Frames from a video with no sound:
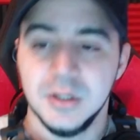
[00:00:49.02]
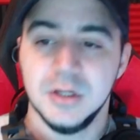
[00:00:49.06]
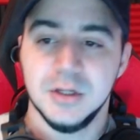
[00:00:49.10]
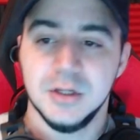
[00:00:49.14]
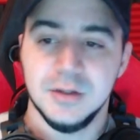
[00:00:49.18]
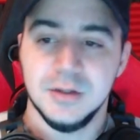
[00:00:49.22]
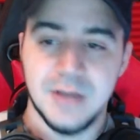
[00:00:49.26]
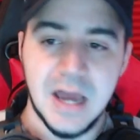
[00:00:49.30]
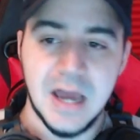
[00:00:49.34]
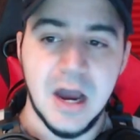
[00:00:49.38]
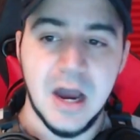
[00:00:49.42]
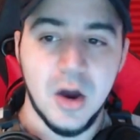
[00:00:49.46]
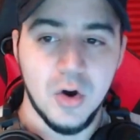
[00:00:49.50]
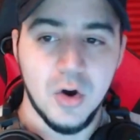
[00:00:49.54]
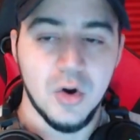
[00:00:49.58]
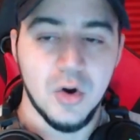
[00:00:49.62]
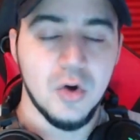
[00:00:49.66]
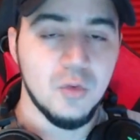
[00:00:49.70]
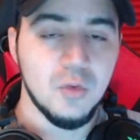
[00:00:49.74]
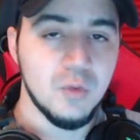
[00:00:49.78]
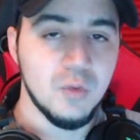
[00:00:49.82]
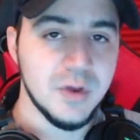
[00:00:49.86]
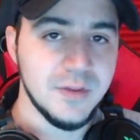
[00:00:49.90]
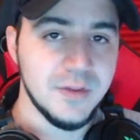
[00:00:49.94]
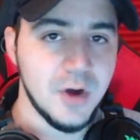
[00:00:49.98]
Now,
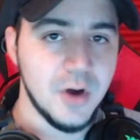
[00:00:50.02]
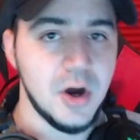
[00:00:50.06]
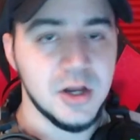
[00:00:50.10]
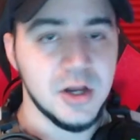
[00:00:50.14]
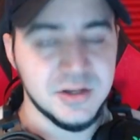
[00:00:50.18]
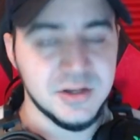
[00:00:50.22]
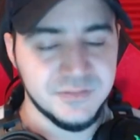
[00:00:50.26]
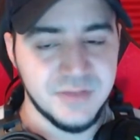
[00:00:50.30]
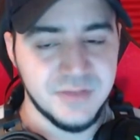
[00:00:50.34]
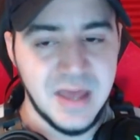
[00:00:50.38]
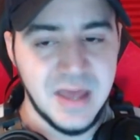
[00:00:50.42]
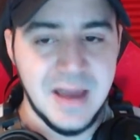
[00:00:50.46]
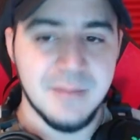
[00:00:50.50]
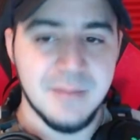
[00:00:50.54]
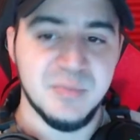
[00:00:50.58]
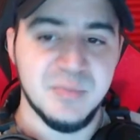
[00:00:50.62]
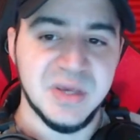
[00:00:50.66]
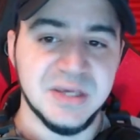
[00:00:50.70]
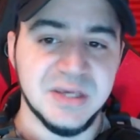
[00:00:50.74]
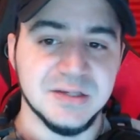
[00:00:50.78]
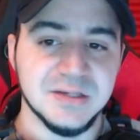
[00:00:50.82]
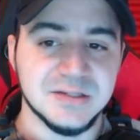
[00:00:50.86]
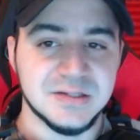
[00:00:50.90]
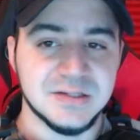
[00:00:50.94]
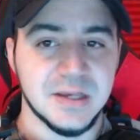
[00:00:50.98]
with all of that
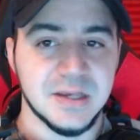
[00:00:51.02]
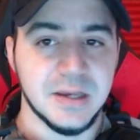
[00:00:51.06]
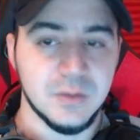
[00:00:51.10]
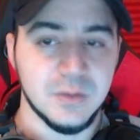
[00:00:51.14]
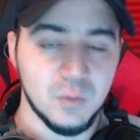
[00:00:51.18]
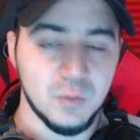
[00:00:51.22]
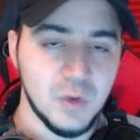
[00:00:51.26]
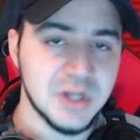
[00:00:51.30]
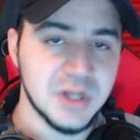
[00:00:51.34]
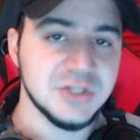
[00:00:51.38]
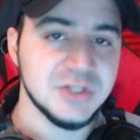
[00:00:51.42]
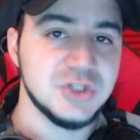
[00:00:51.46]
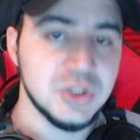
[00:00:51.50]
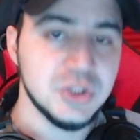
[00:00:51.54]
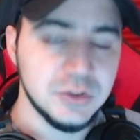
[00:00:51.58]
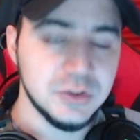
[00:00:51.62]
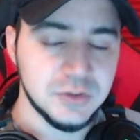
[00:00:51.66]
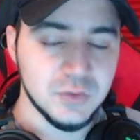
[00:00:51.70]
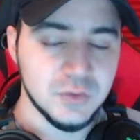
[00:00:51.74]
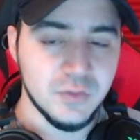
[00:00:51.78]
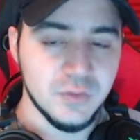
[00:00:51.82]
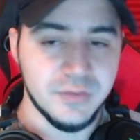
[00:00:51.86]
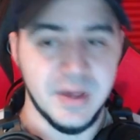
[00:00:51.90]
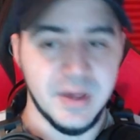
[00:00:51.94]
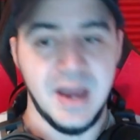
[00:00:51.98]
being said, once you
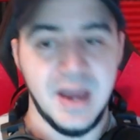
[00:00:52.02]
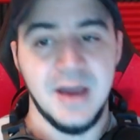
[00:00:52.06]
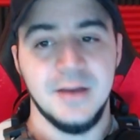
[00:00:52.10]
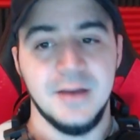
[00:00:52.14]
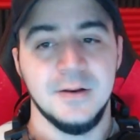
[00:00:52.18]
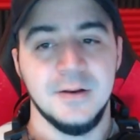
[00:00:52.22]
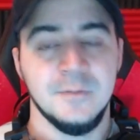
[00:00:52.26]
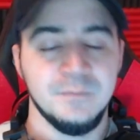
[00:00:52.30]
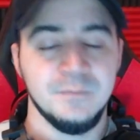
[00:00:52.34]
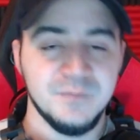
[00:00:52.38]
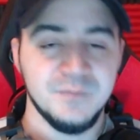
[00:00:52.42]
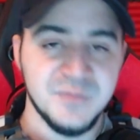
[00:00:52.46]
do that,